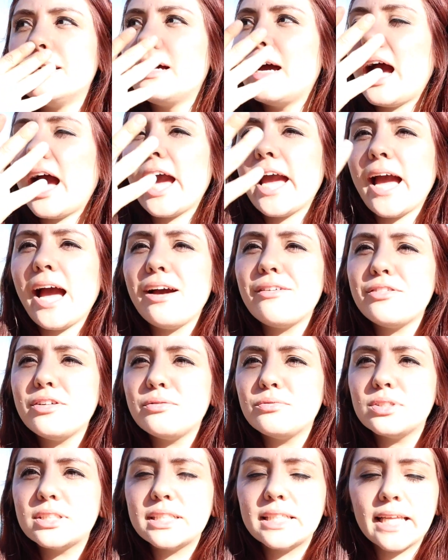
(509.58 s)
I
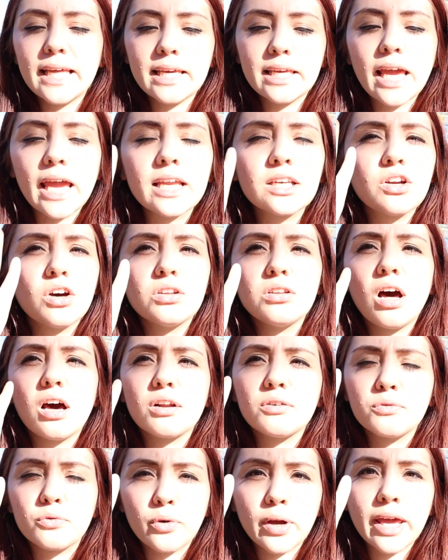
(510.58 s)
haven't really like gained a lot
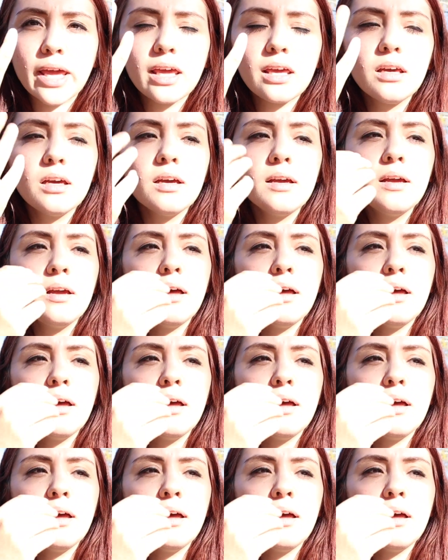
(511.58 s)
of weight.